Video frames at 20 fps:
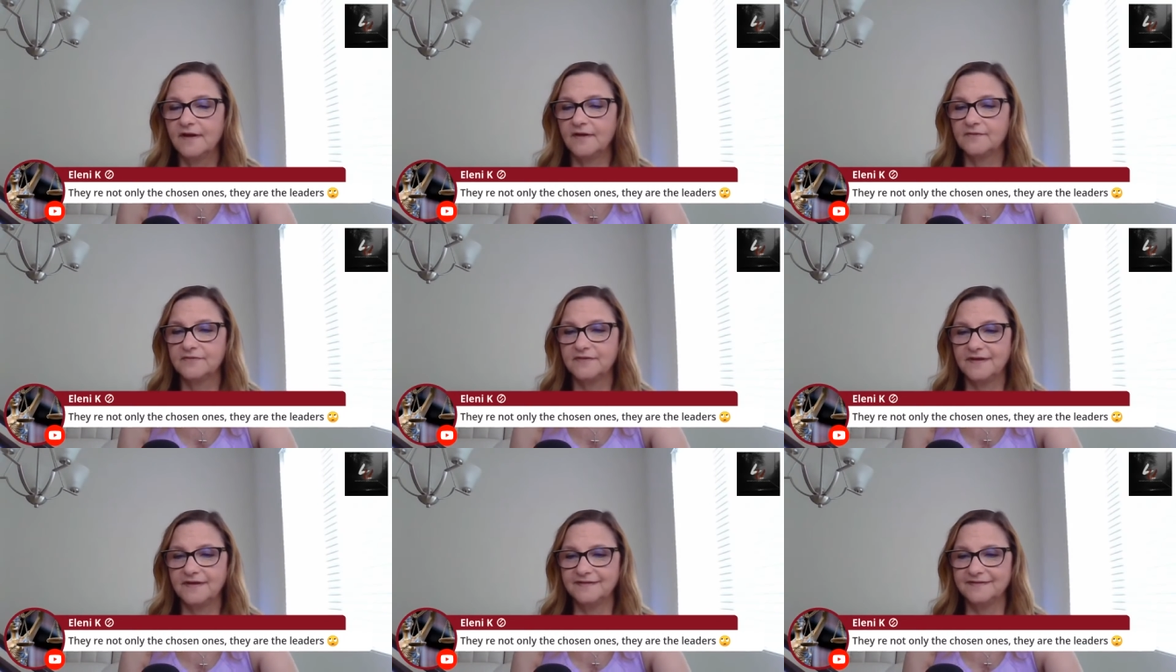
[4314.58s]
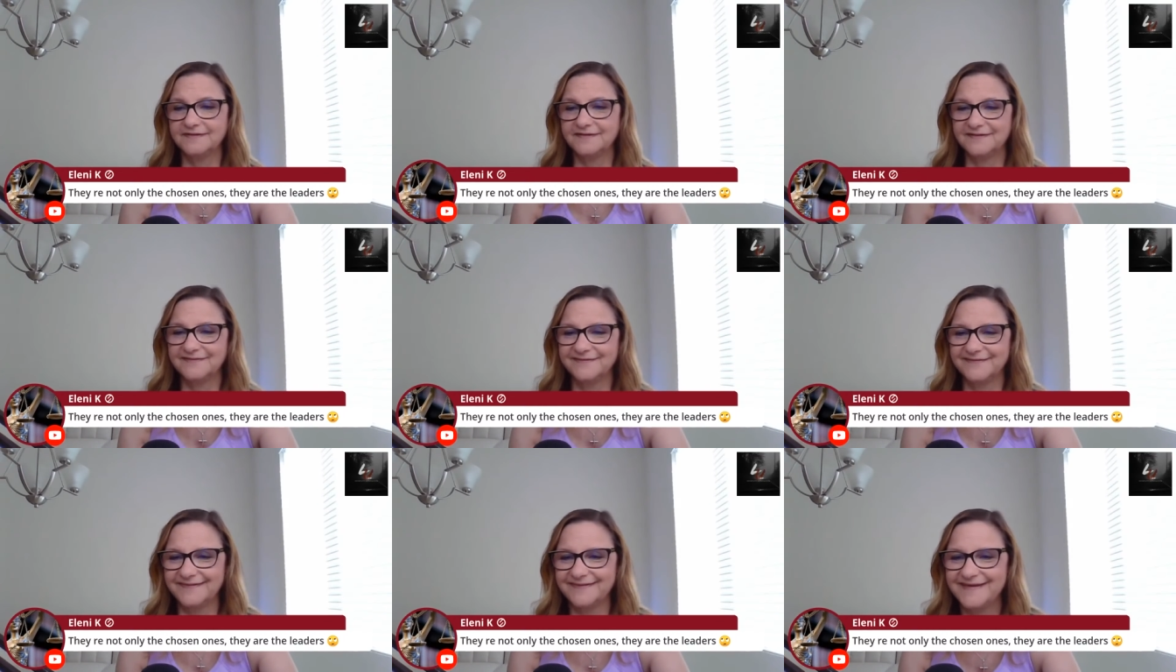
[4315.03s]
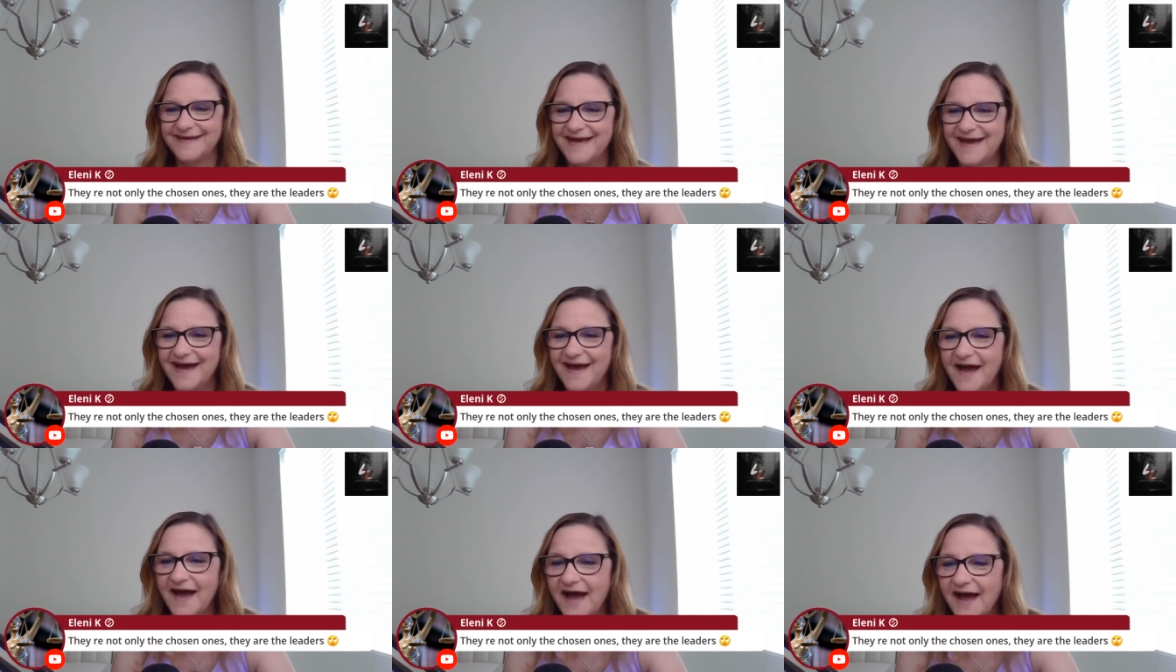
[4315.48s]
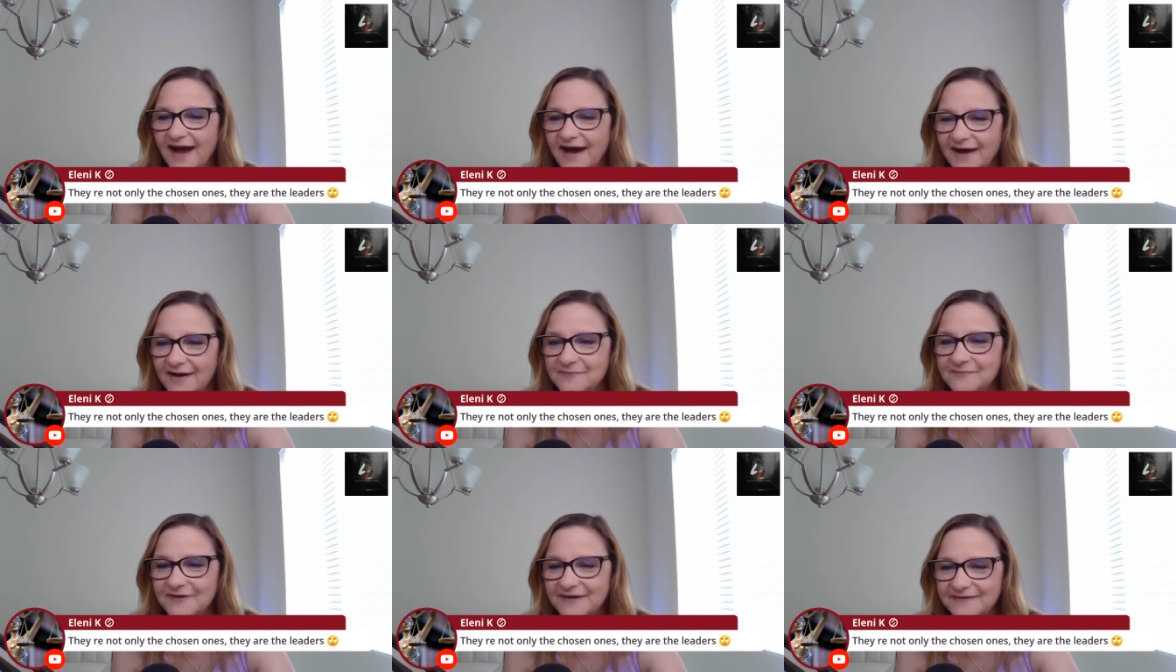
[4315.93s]
Oh, thank you.
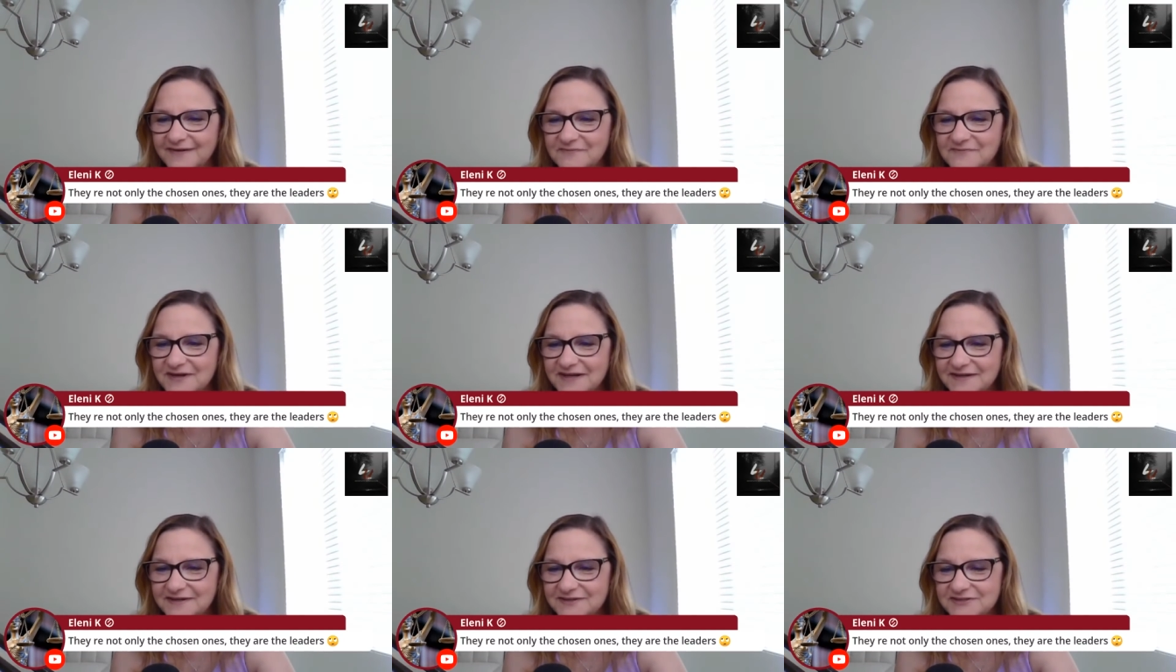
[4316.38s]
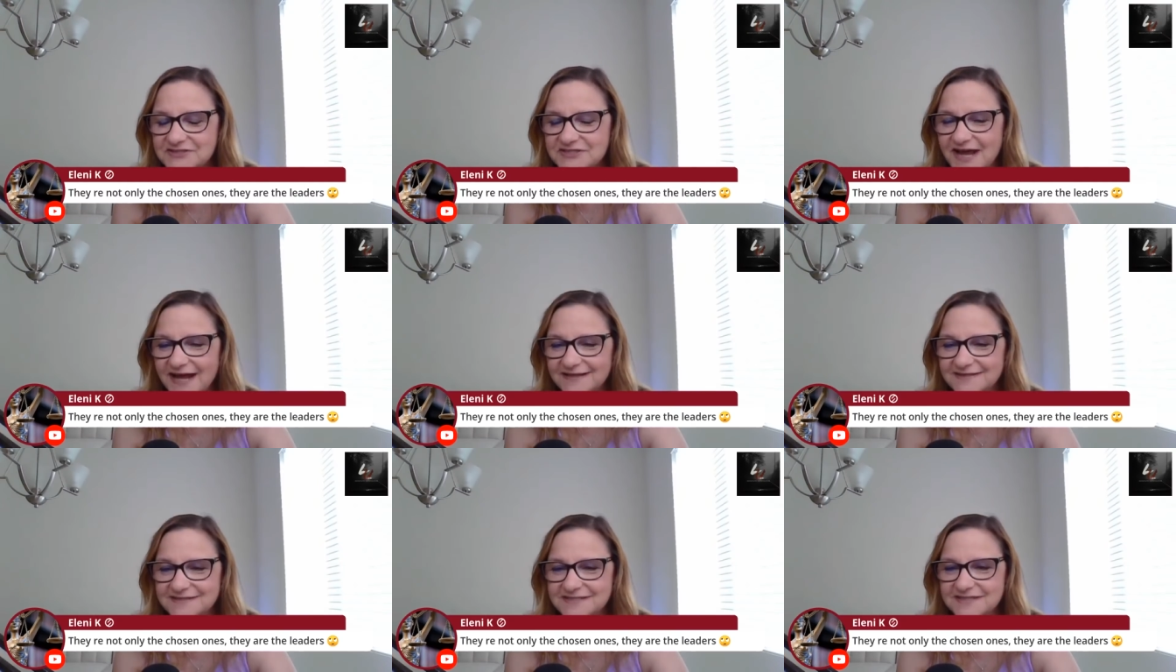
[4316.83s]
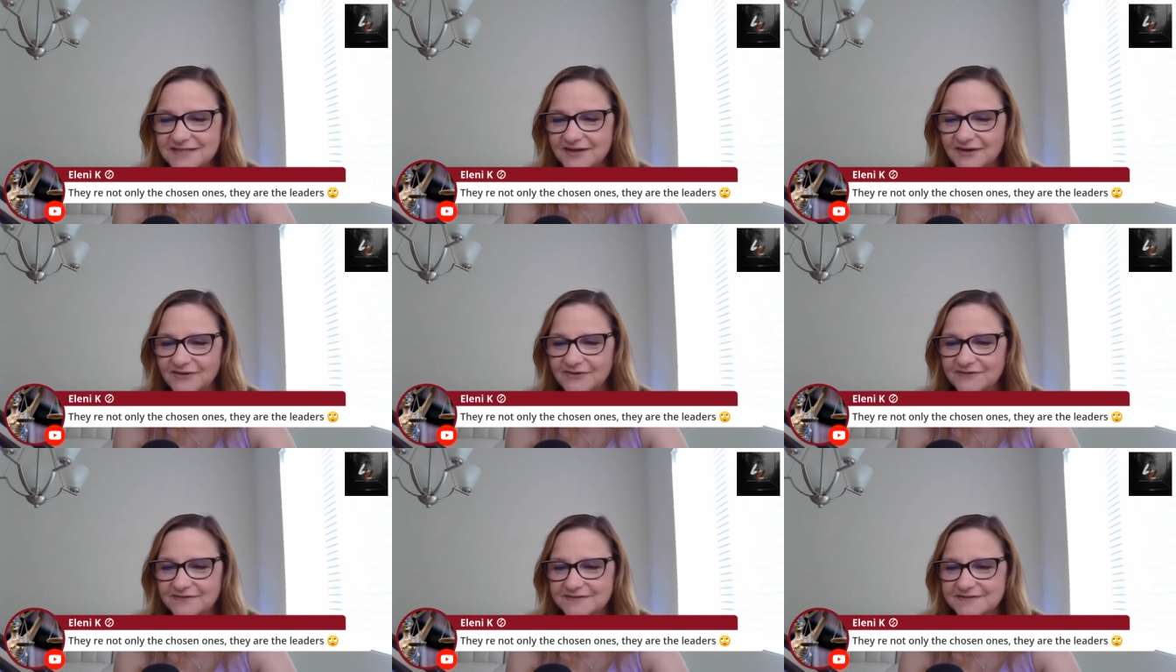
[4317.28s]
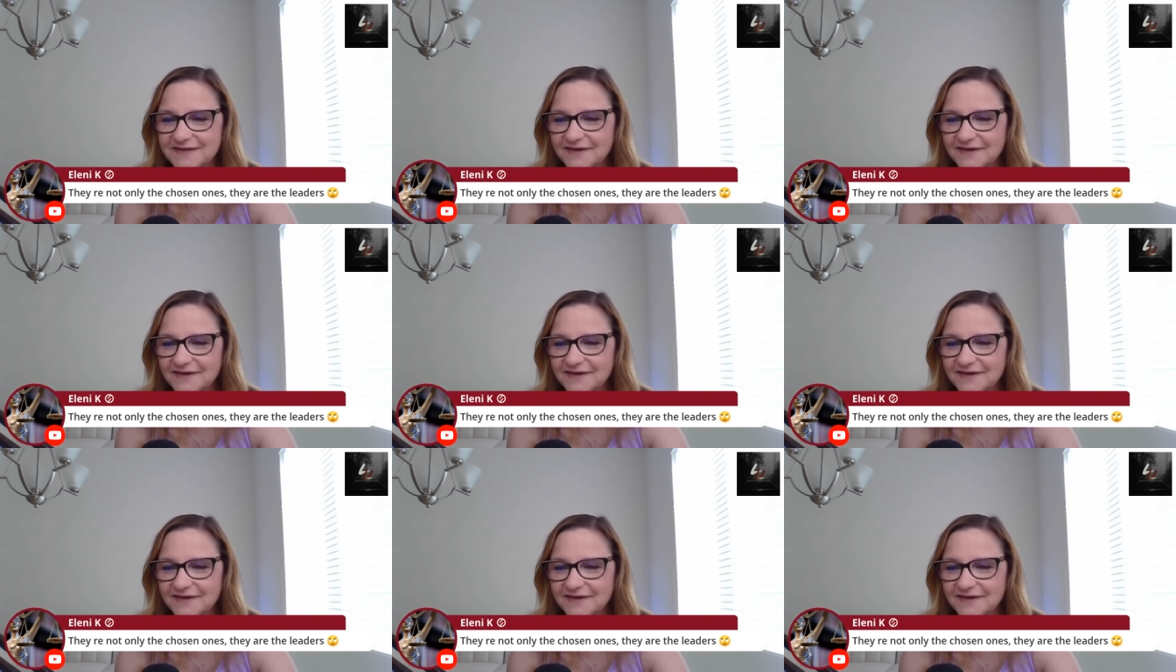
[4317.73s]
I'm reading your chats too.